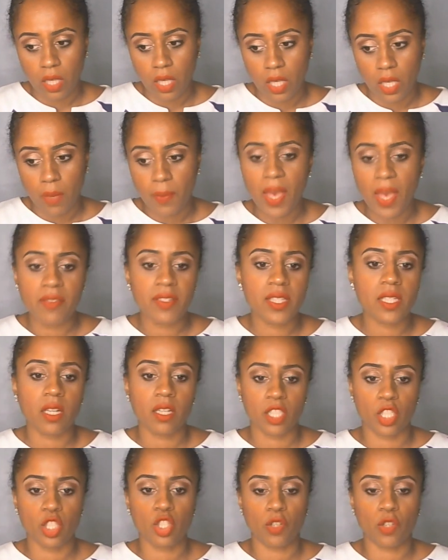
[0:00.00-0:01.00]
It may have
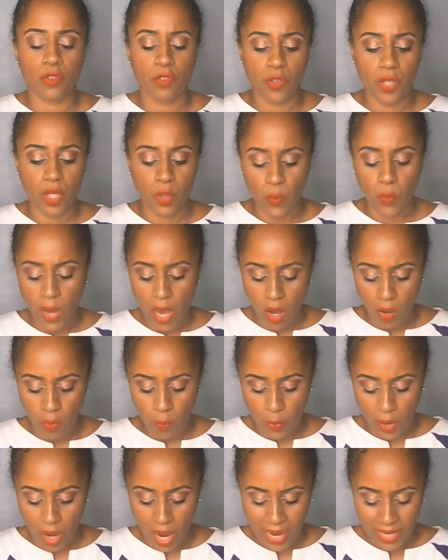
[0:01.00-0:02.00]
started off really well,
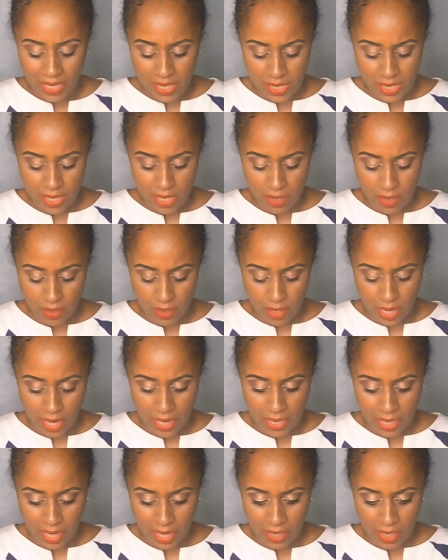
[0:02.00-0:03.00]
but I
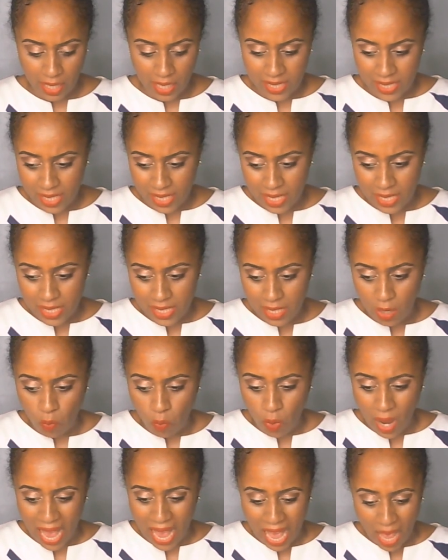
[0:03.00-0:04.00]
sense that
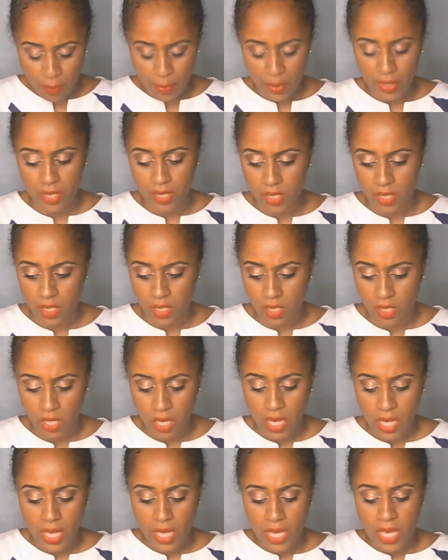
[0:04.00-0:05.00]
what happened
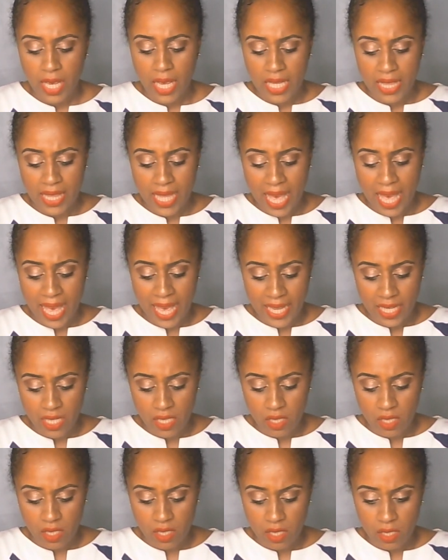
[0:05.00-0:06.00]
in the
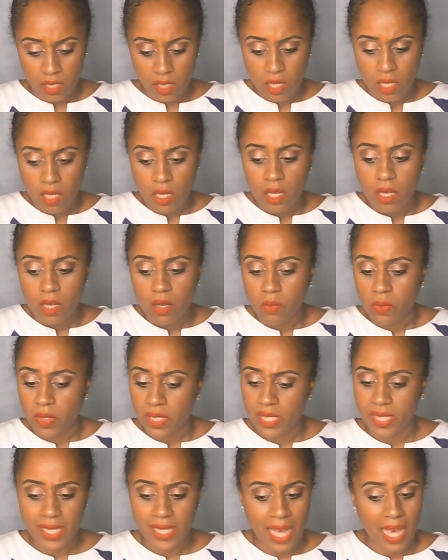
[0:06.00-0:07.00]
end
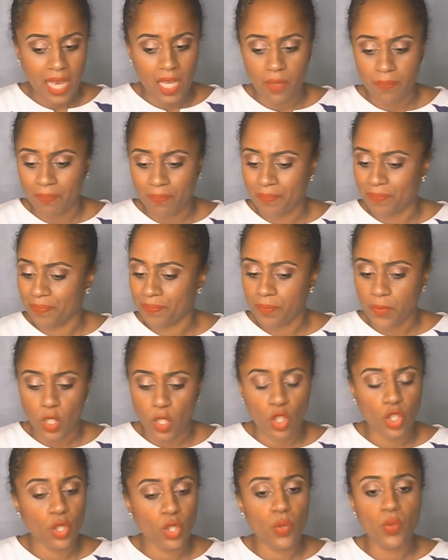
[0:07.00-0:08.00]
was that
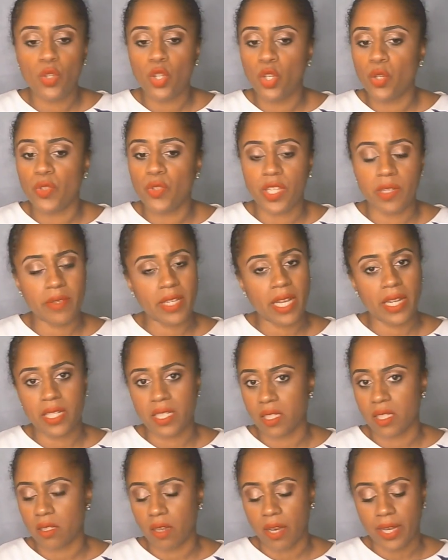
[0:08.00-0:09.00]
you knew deep down
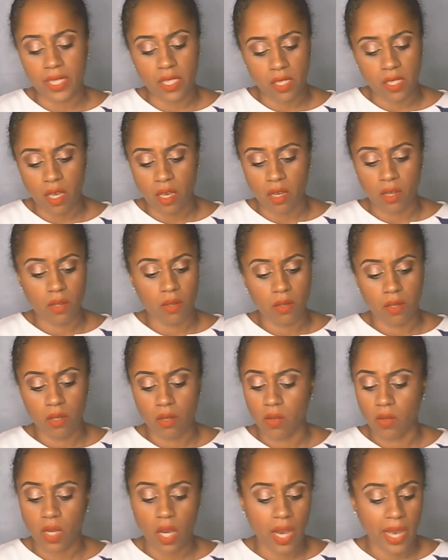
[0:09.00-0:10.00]
inside, girl
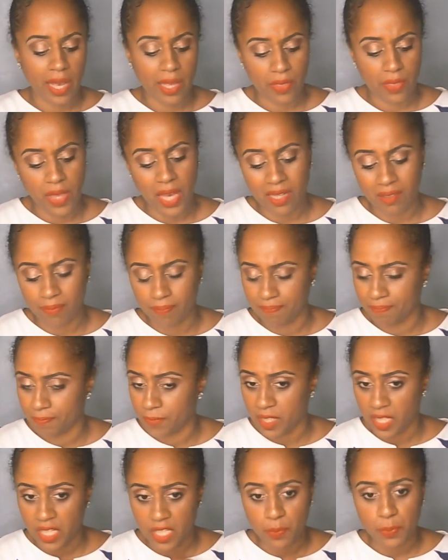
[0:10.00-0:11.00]
or guy, that
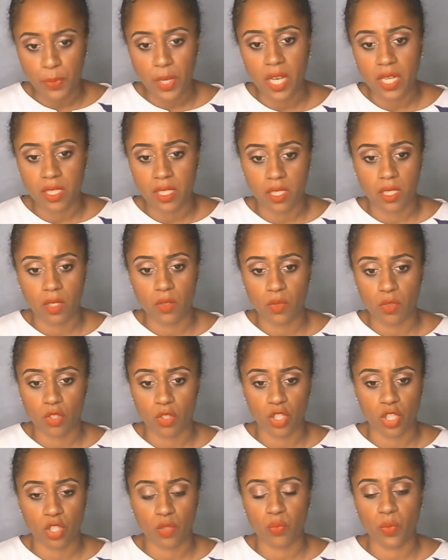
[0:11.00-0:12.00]
this person
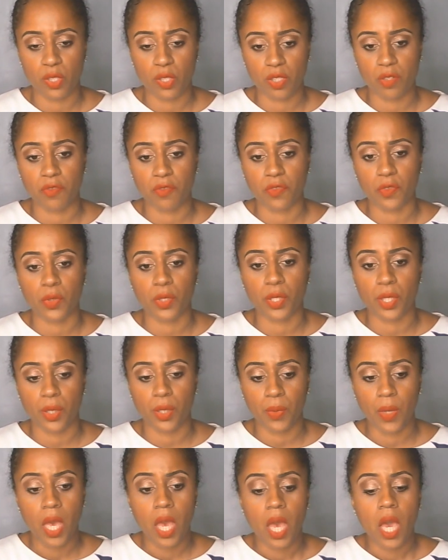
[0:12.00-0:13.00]
just wasn't for you.
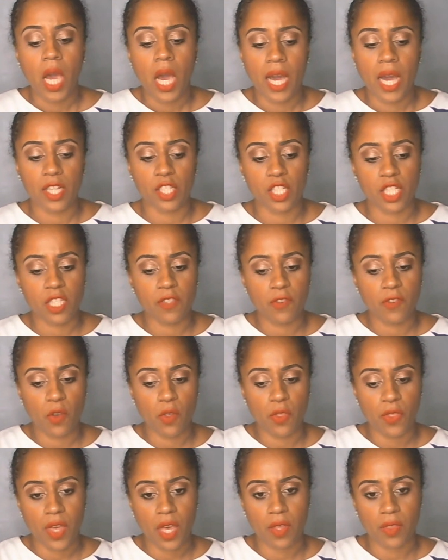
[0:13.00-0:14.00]
I just feel
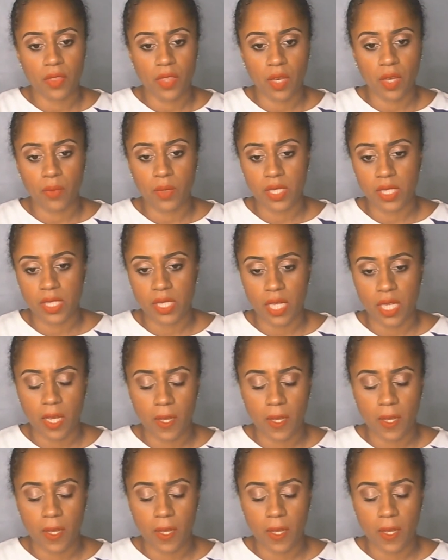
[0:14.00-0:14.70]
that there was